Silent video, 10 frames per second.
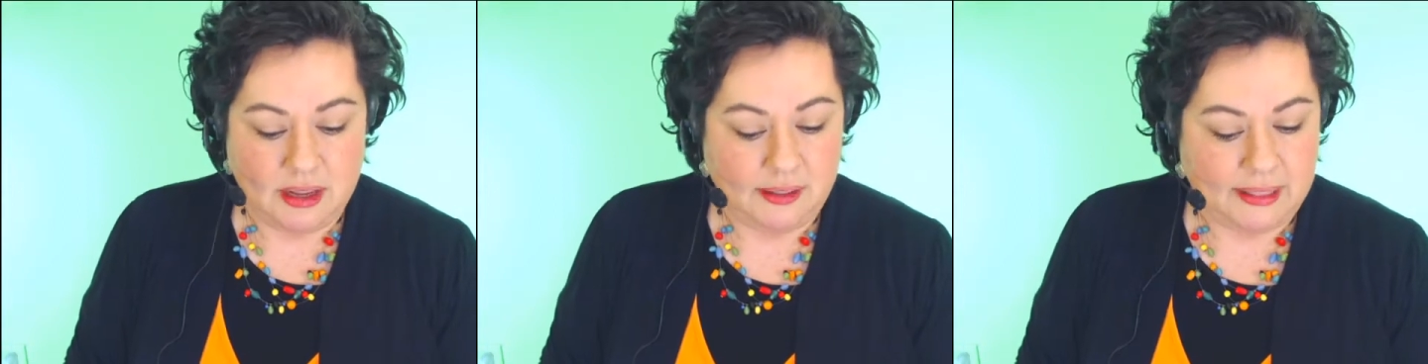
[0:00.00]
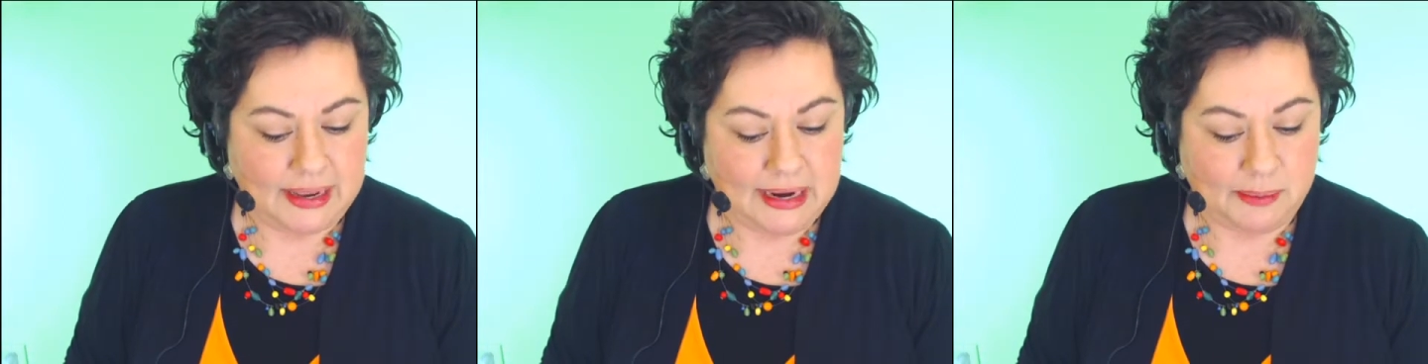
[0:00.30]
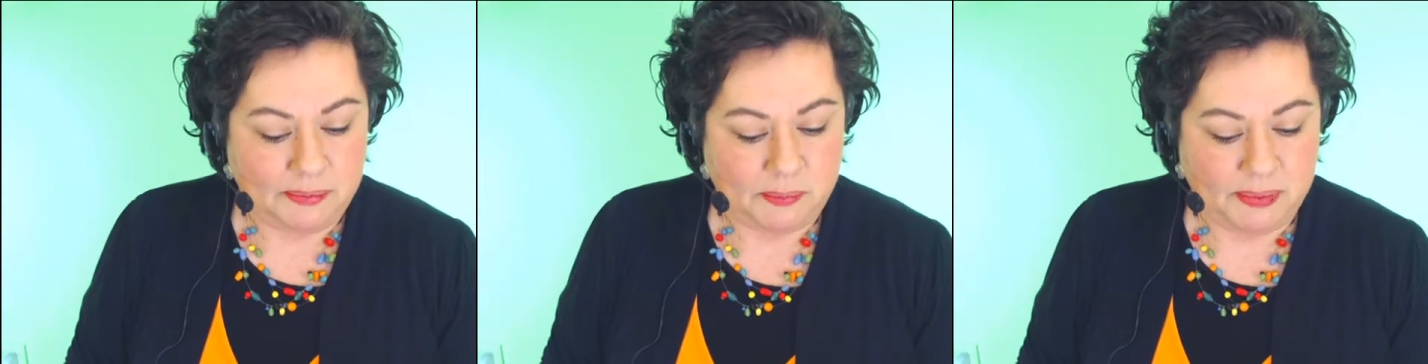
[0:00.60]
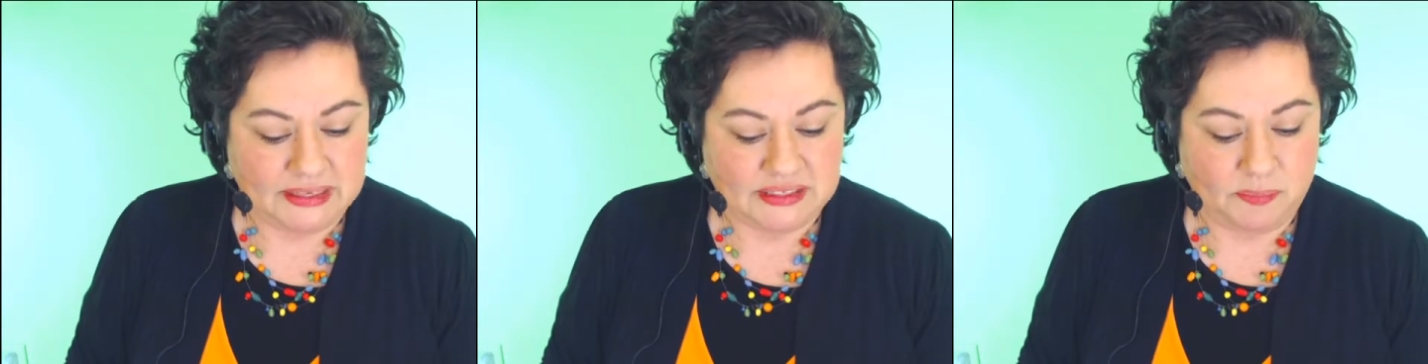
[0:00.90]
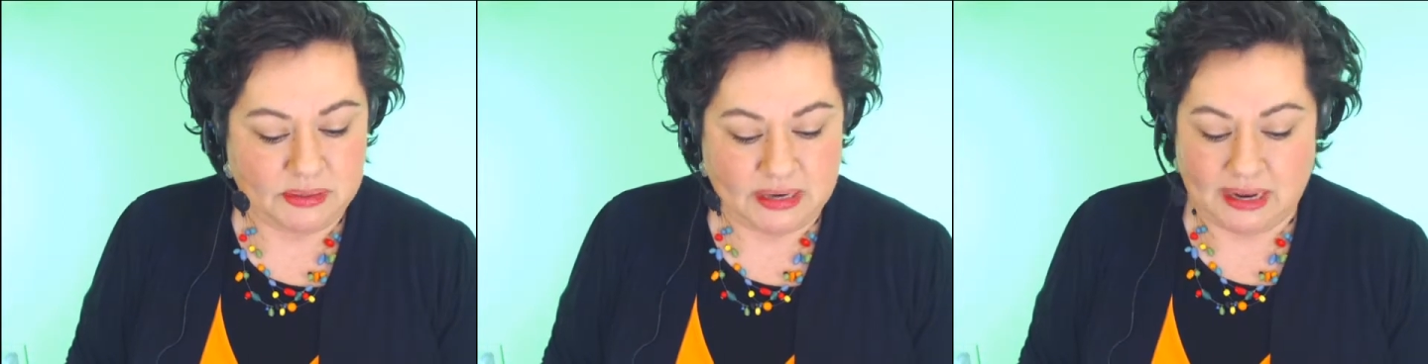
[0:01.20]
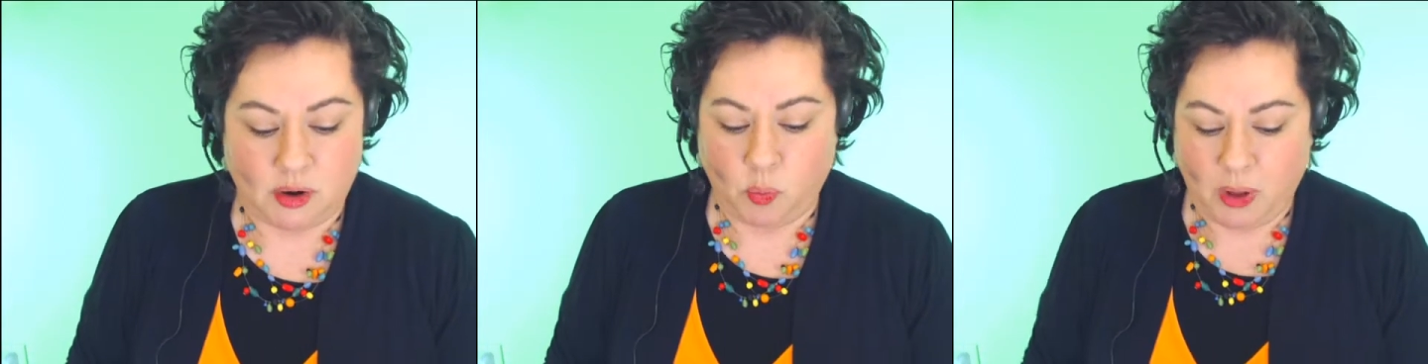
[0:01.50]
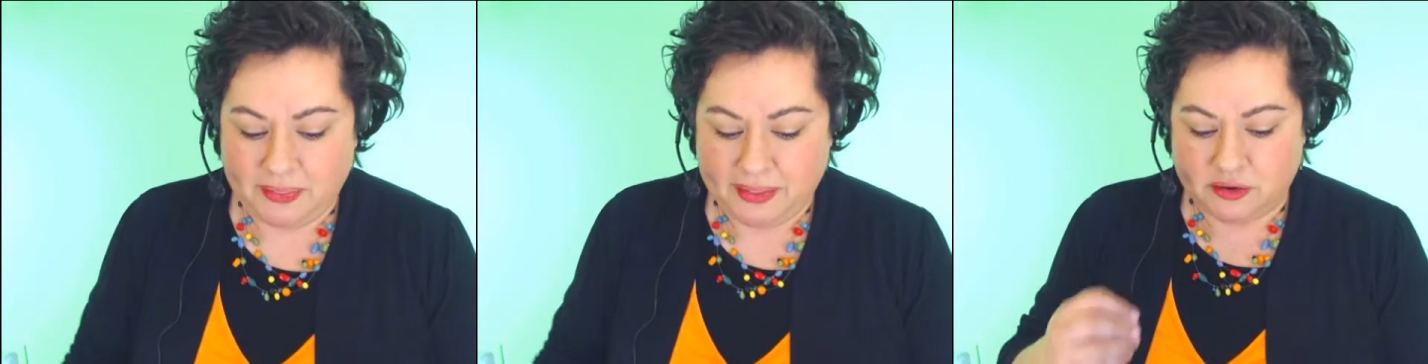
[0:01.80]
They eat up the piece of potato
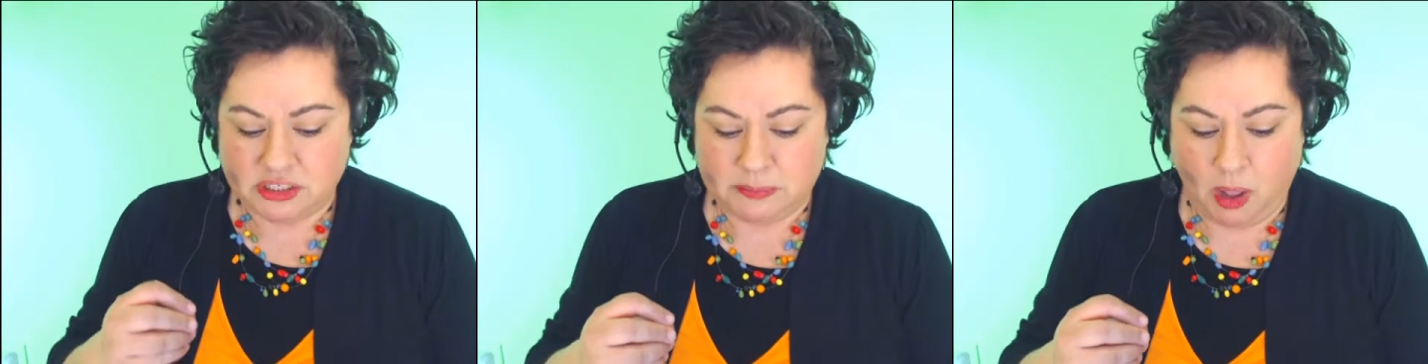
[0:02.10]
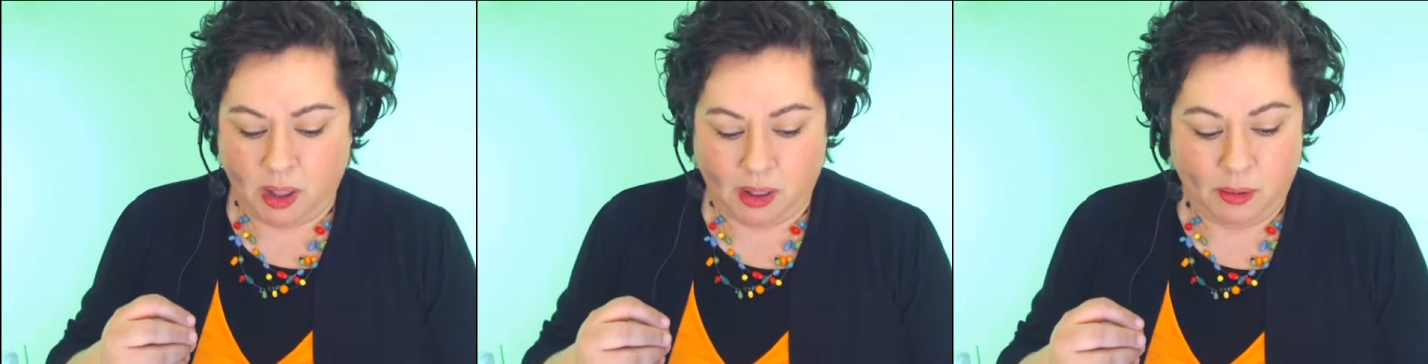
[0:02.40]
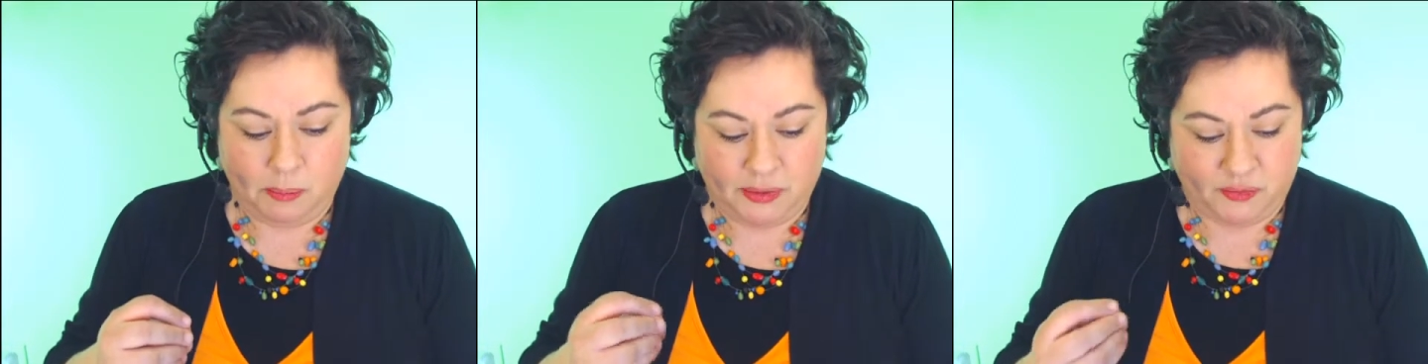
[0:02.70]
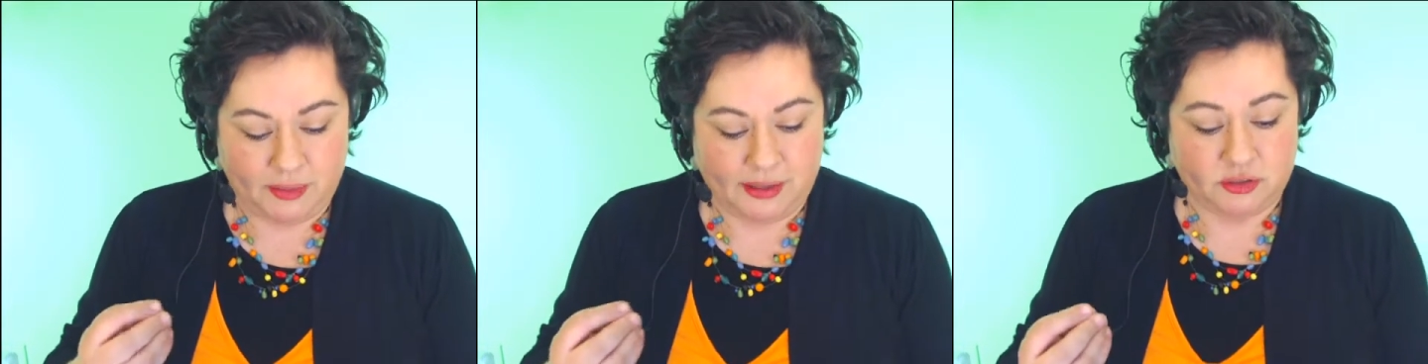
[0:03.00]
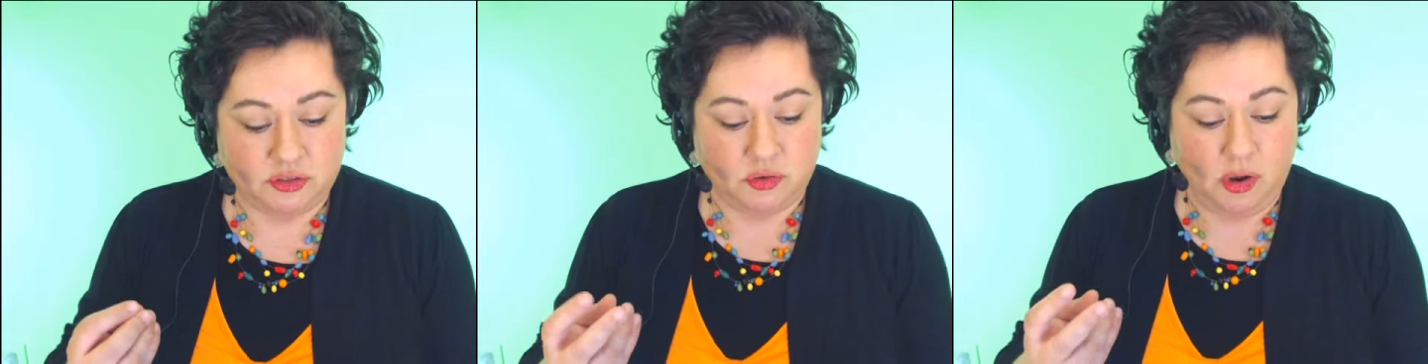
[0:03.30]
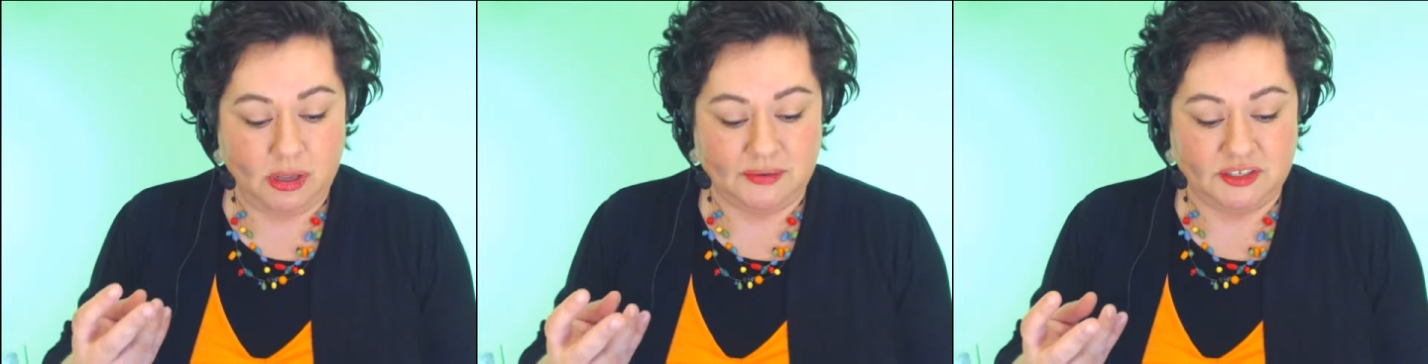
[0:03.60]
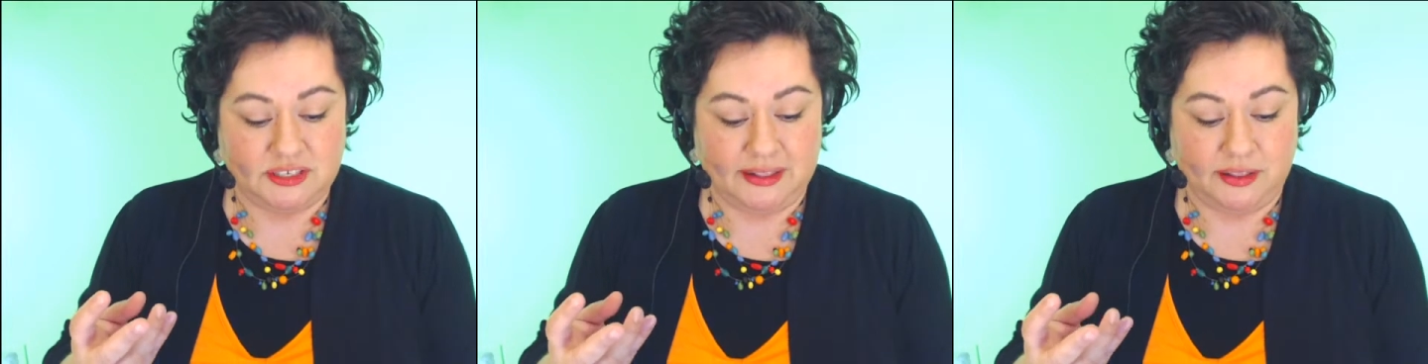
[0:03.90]
while they are small before they are strong enough to
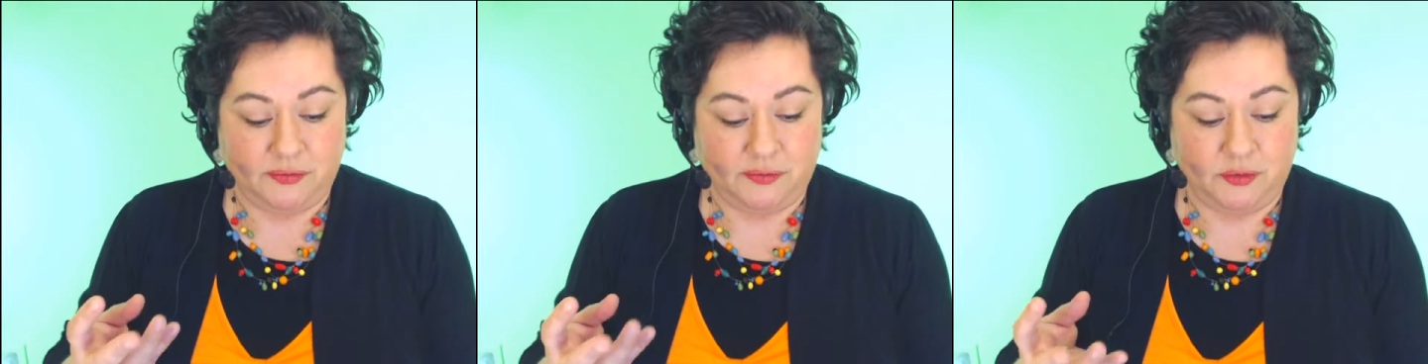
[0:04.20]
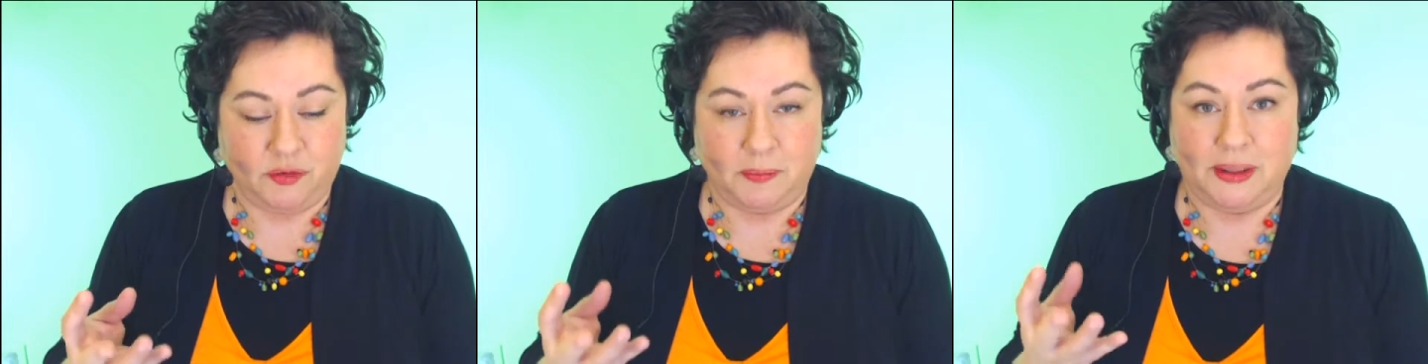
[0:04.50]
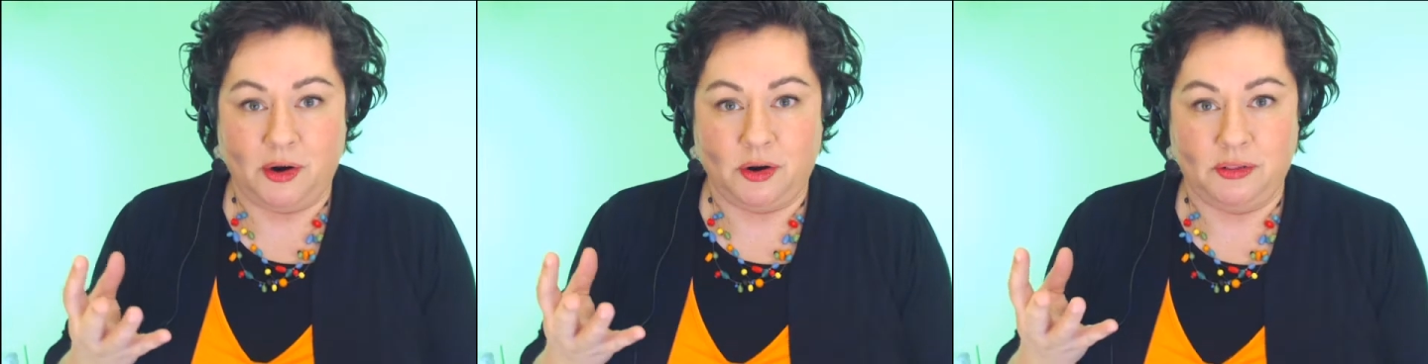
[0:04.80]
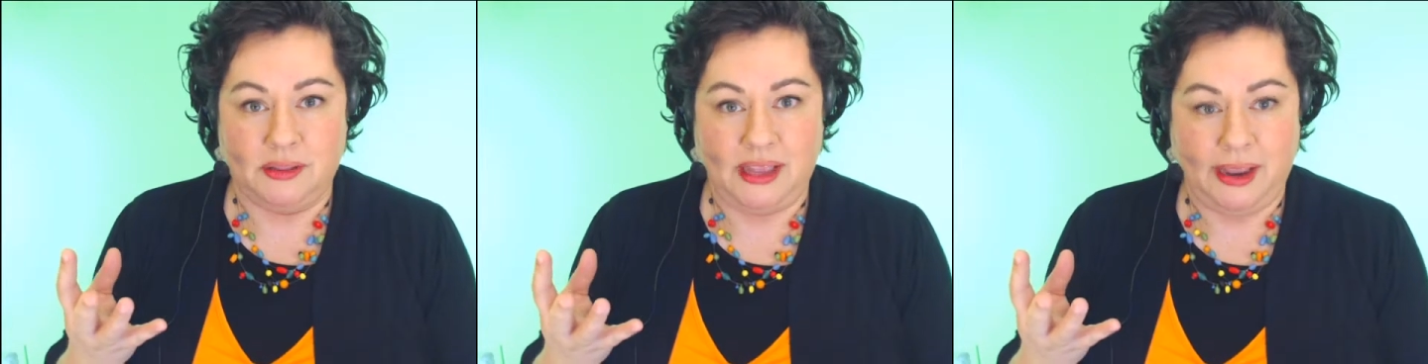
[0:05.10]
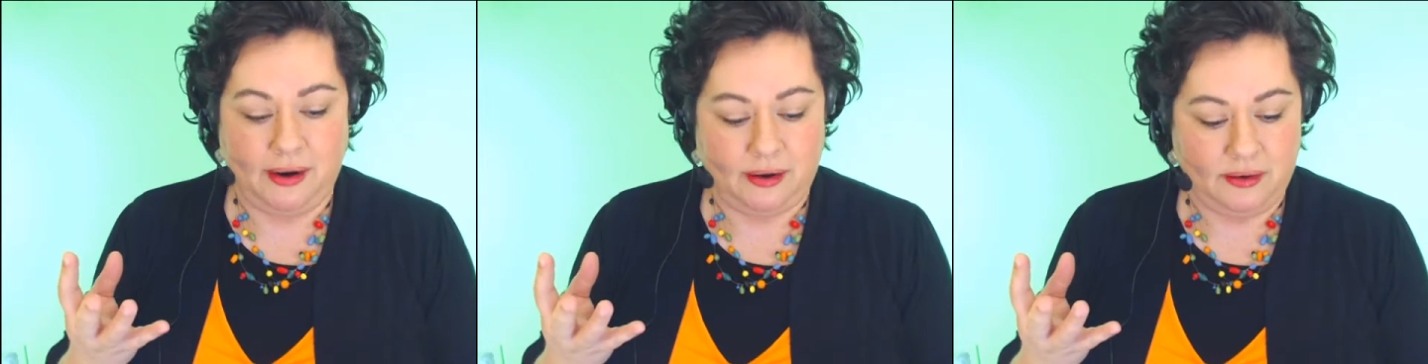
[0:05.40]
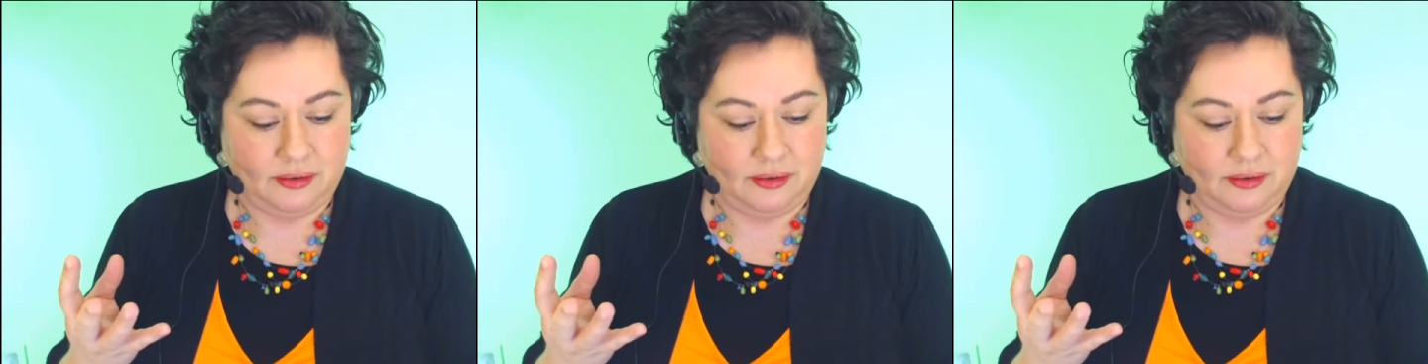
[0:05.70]
take their food from the earth and the air.